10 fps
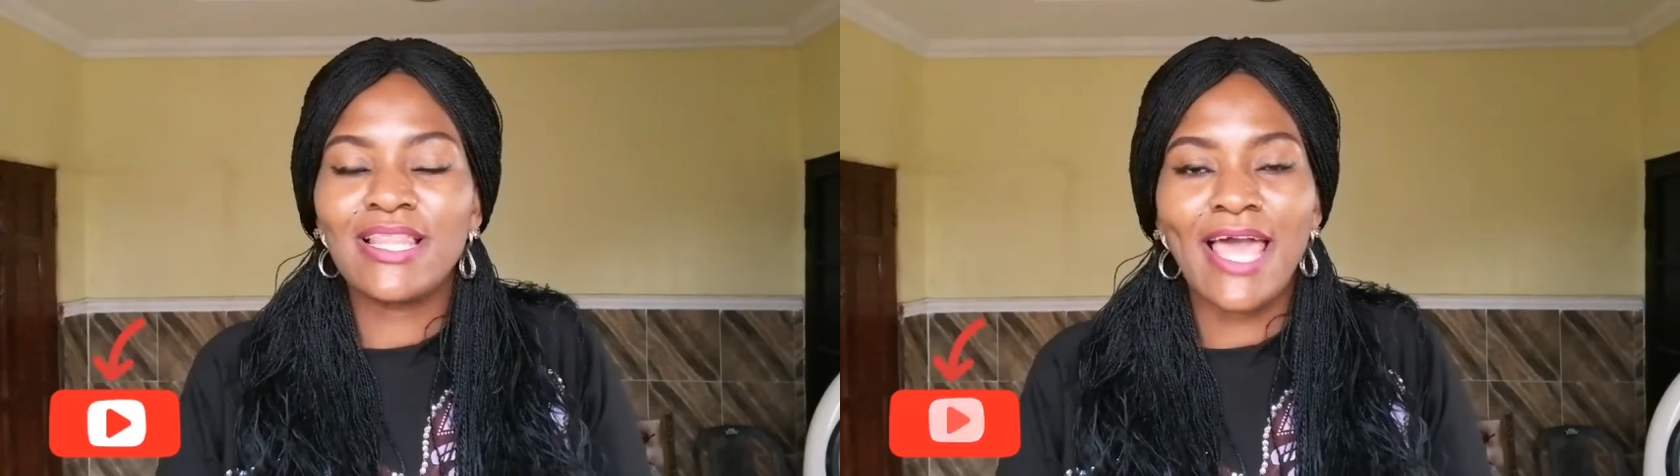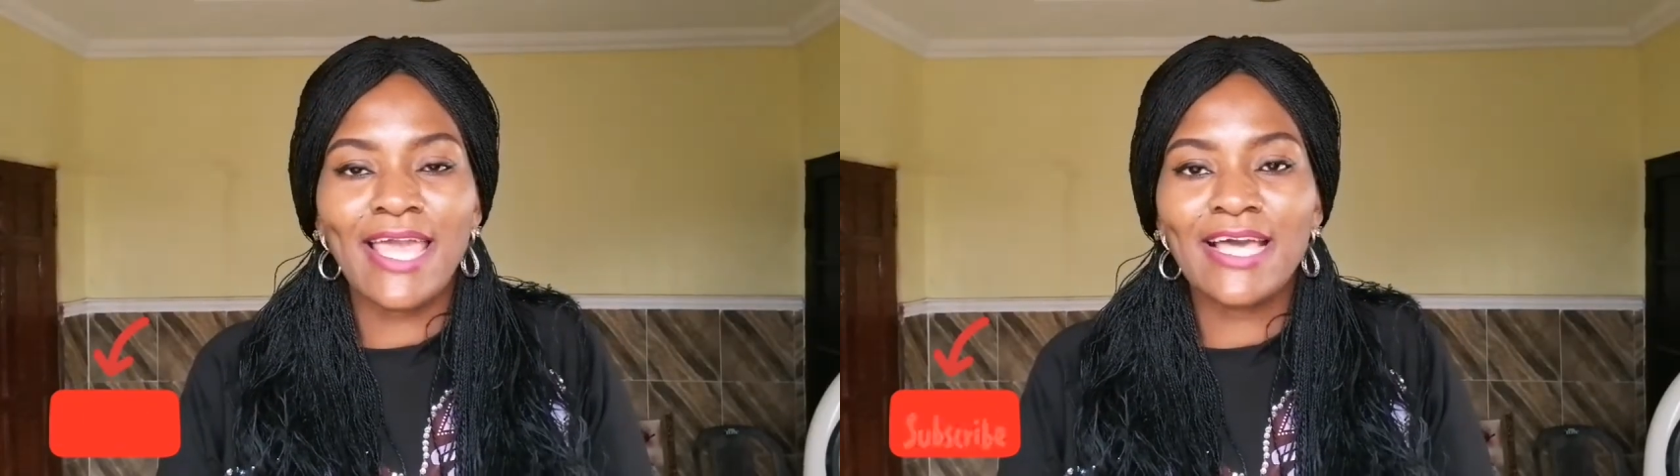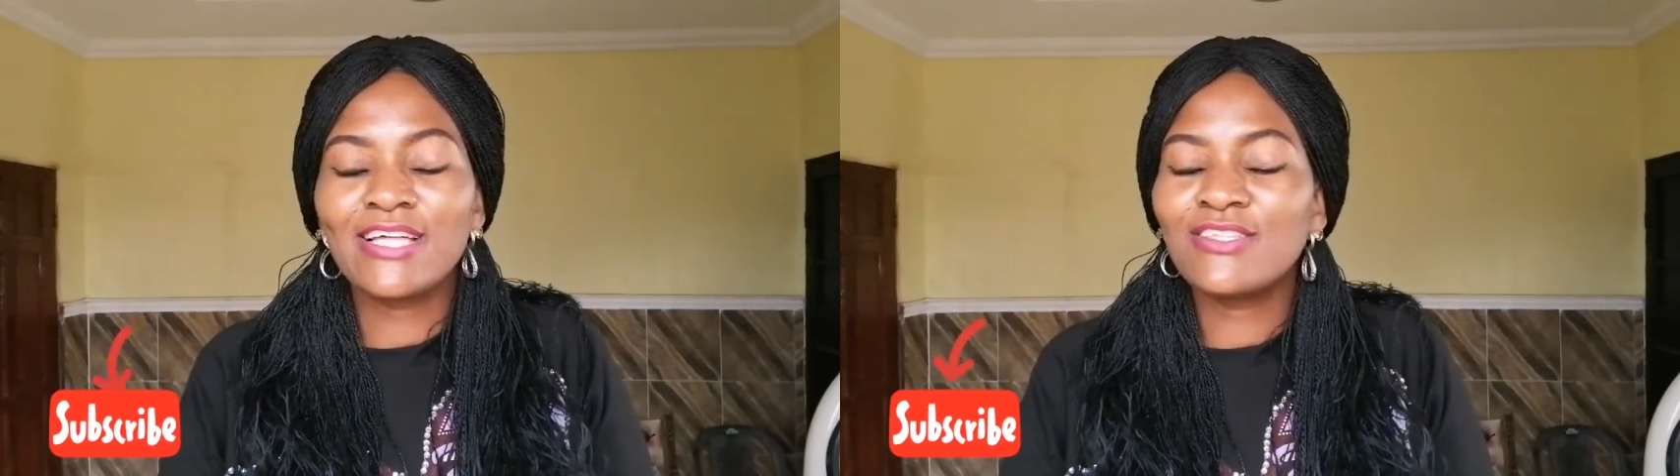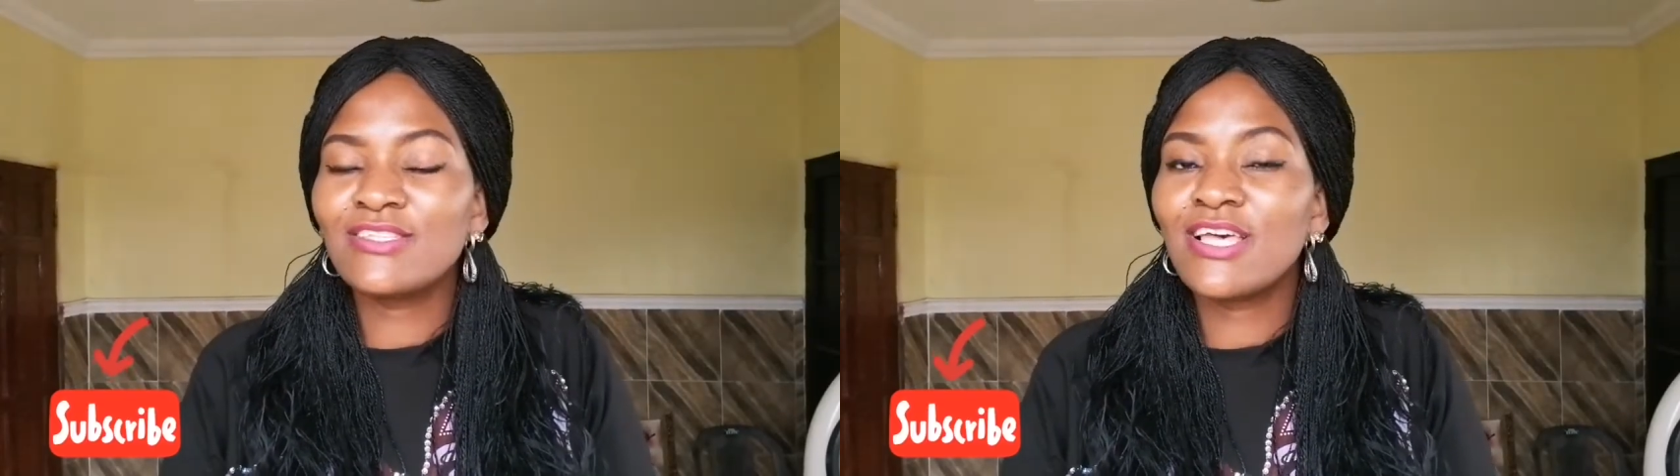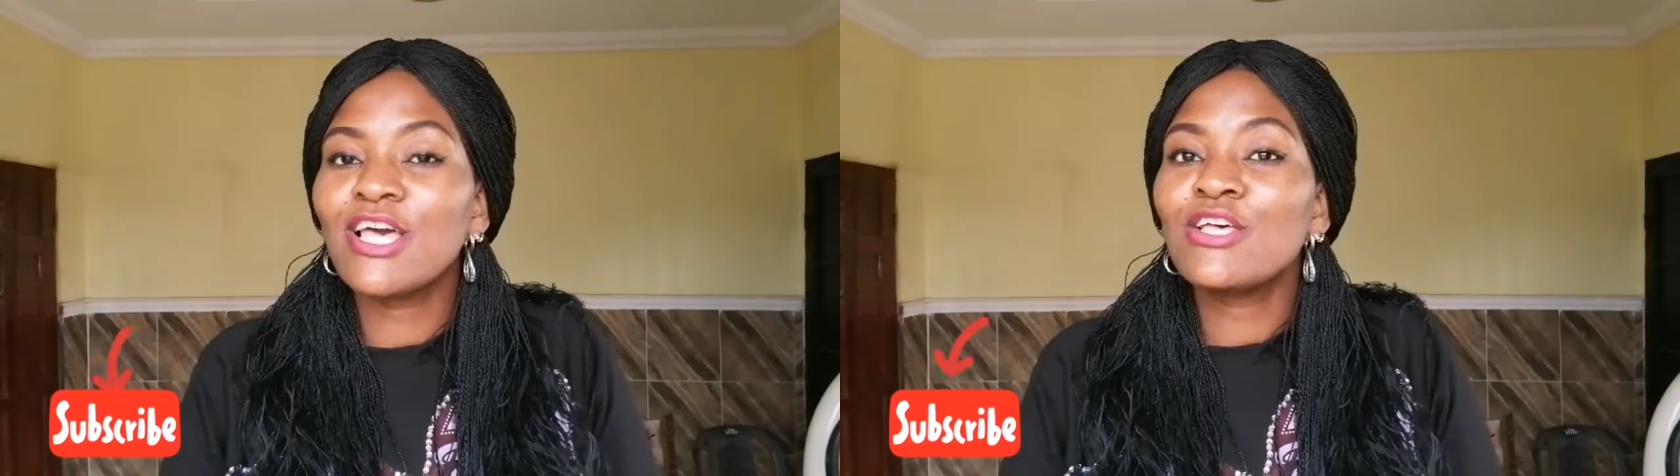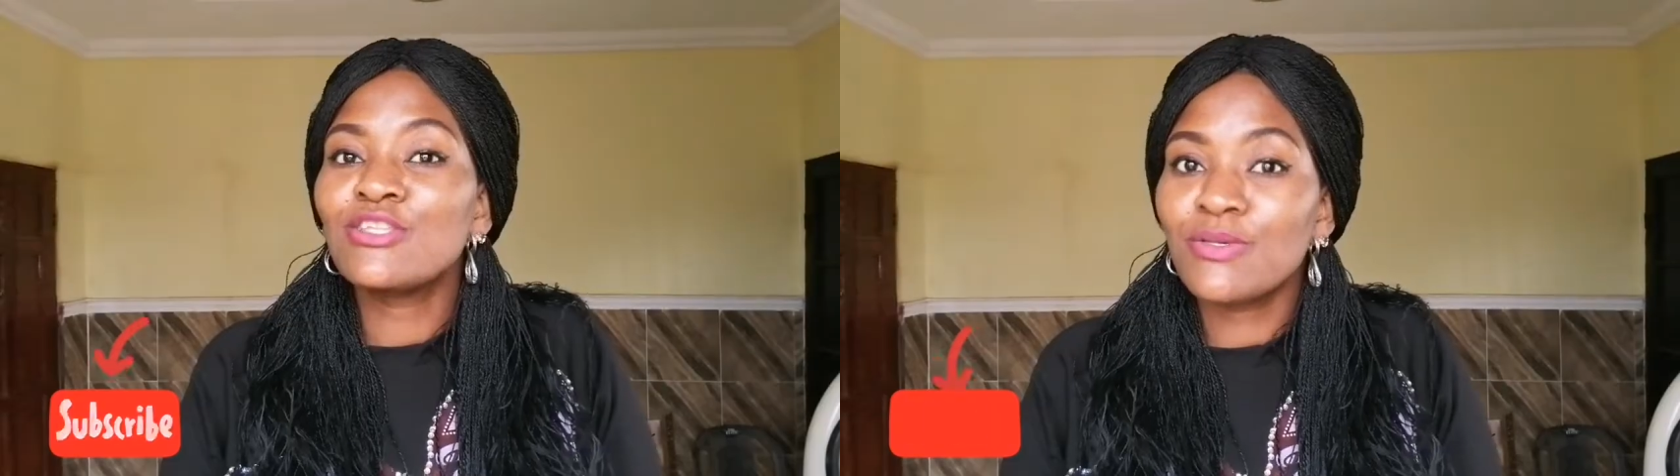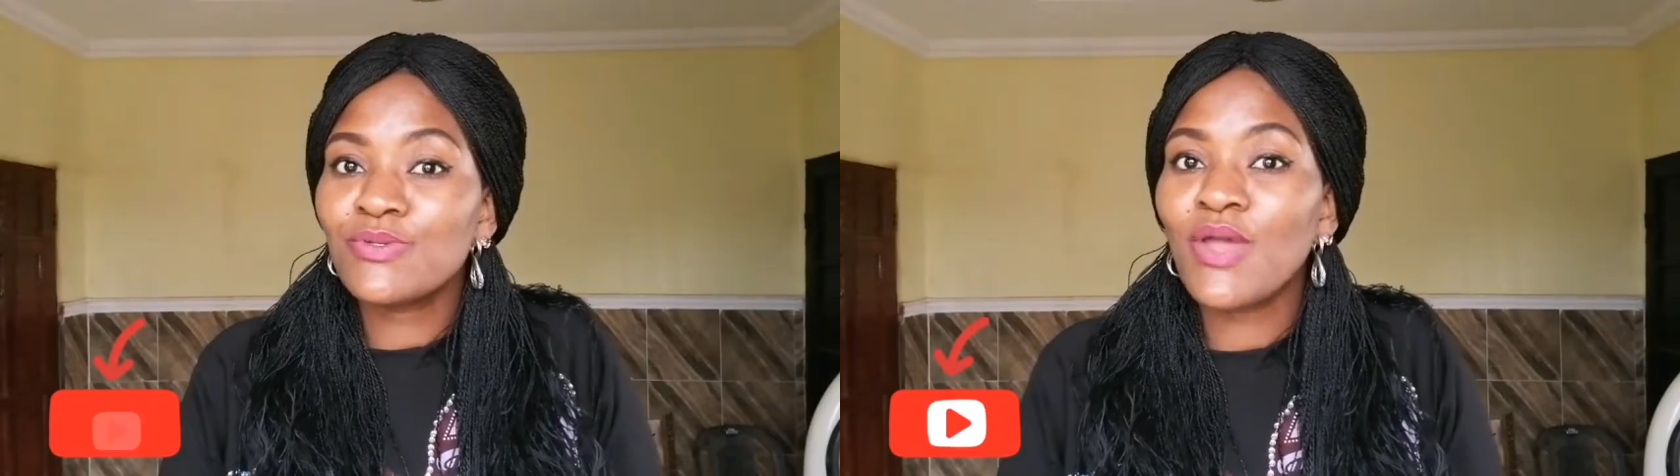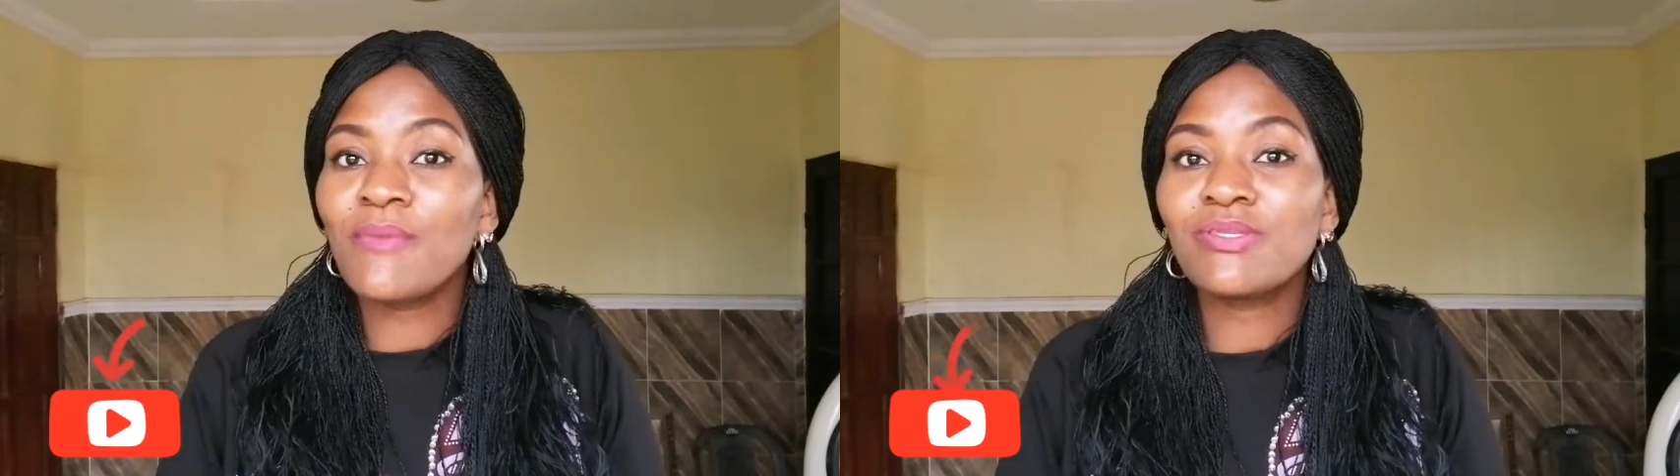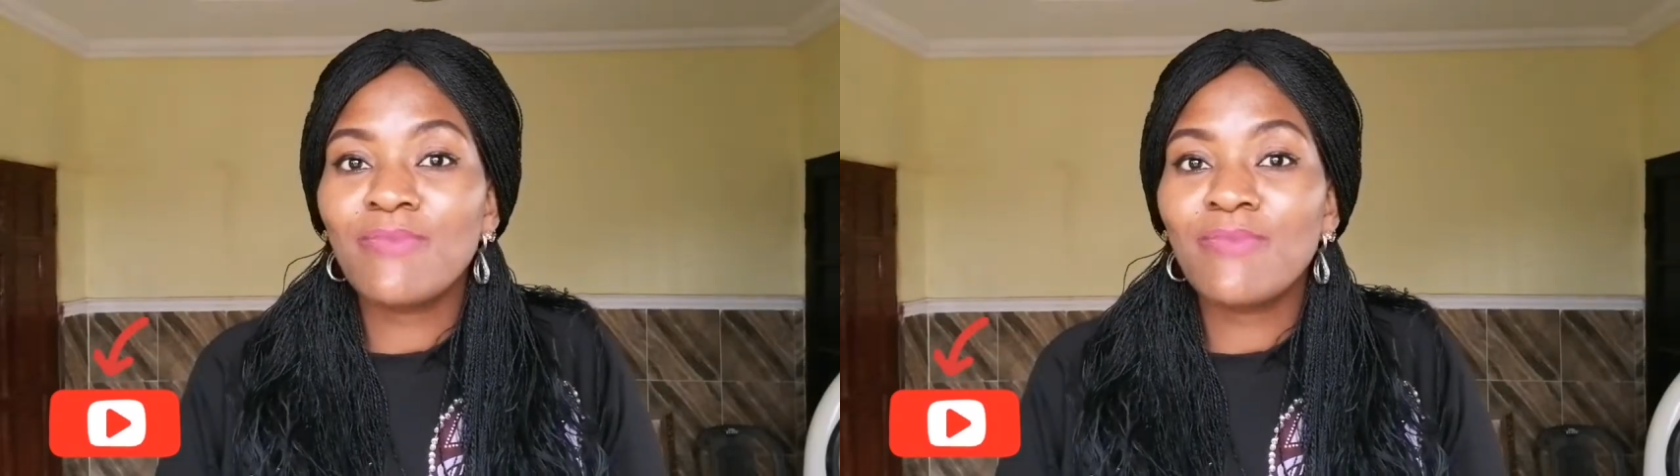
like and subscribe